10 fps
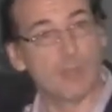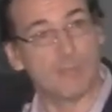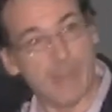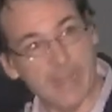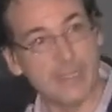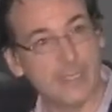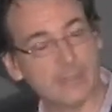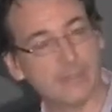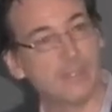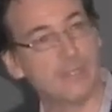is actually for
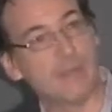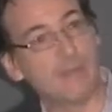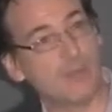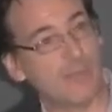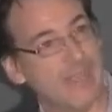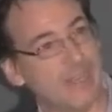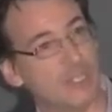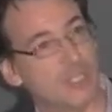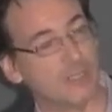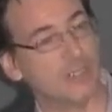sale, and people are buying
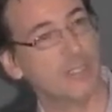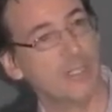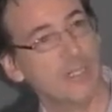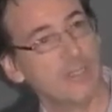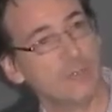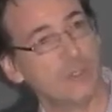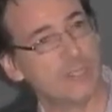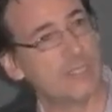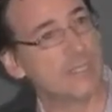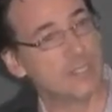it. The Department of
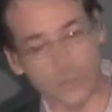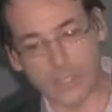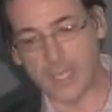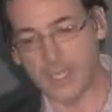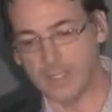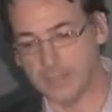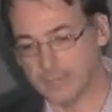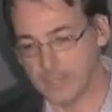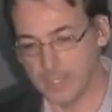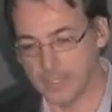Energy,
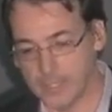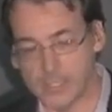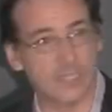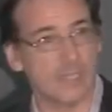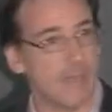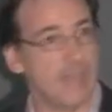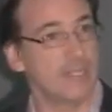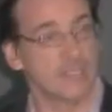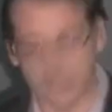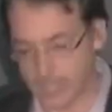universities in
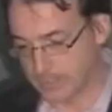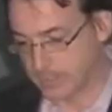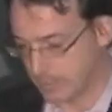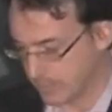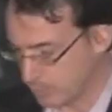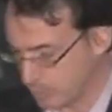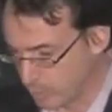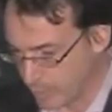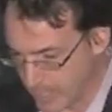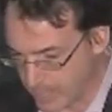UK. It's just
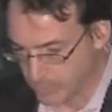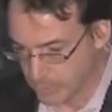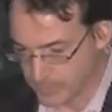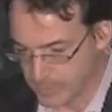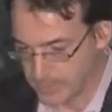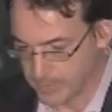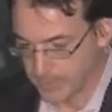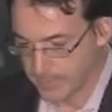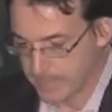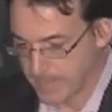amazing that we
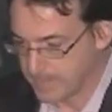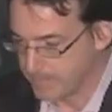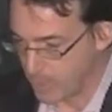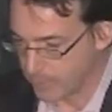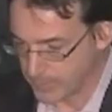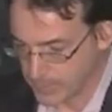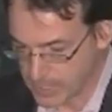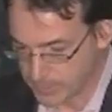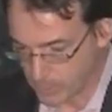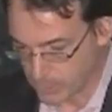were able to be
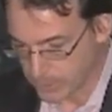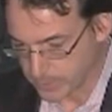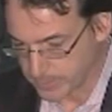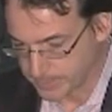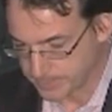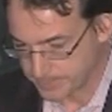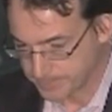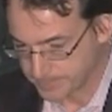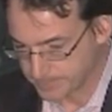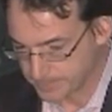involved in
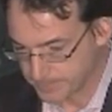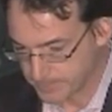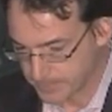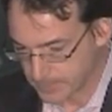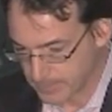this project.